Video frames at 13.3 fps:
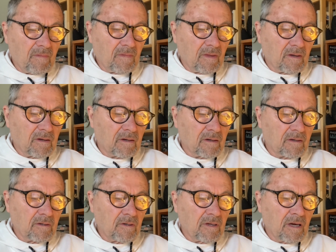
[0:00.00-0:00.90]

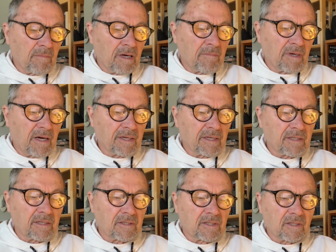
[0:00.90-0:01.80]
Ghulam Ahmad
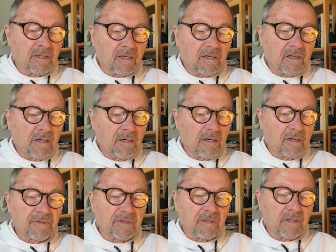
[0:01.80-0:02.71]
and his
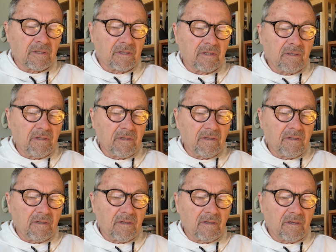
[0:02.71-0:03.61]
cult, the
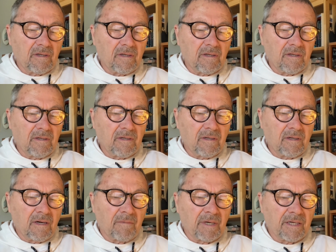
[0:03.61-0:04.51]

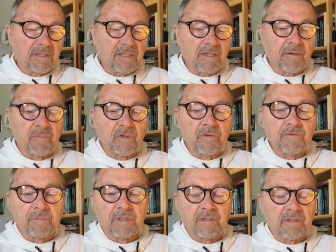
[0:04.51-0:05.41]
Ahmadiyya
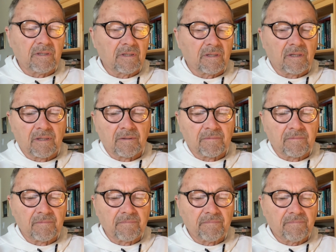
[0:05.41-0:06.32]
movement,
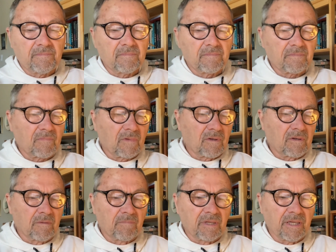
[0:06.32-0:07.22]

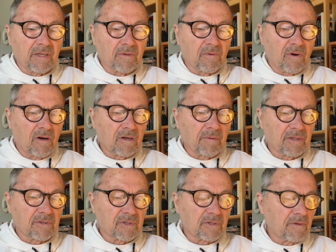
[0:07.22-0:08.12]
completely wrong
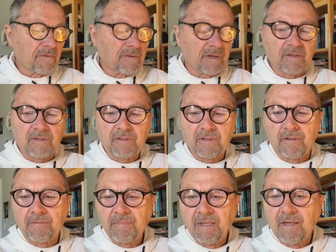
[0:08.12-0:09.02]
about this whole thing.
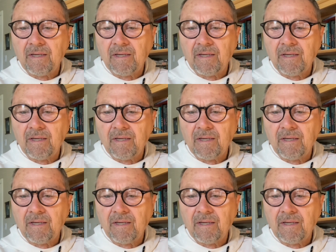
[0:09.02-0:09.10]
So,